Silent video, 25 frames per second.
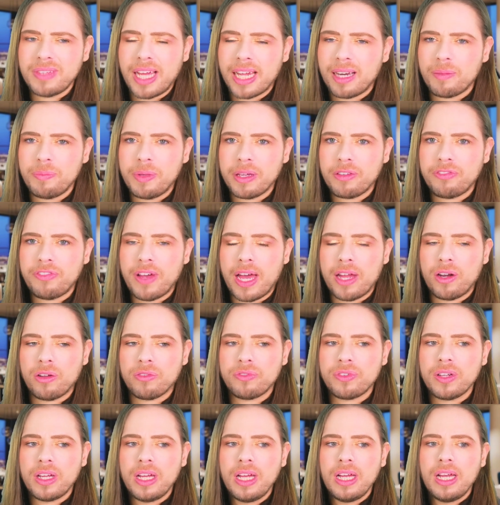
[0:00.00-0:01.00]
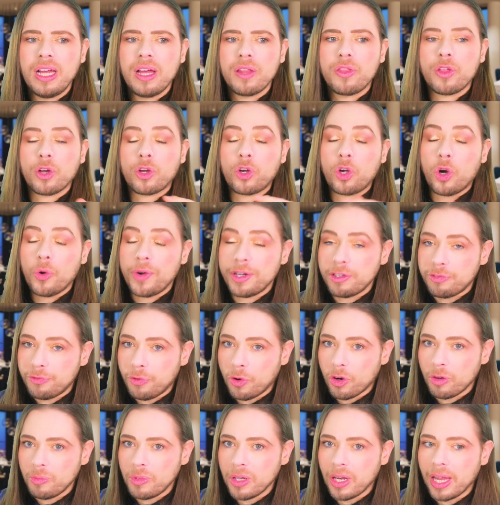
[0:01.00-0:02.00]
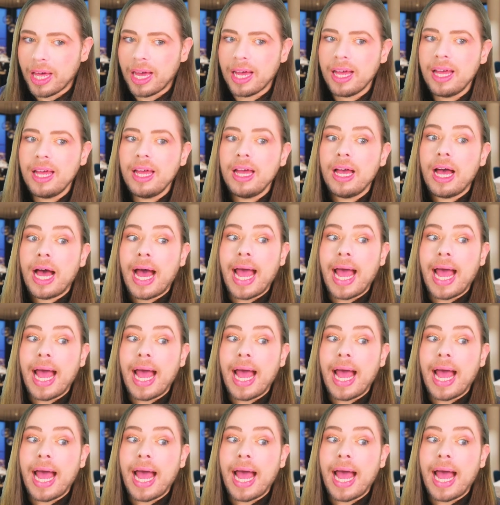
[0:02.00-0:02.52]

Not a big fan of the current formula.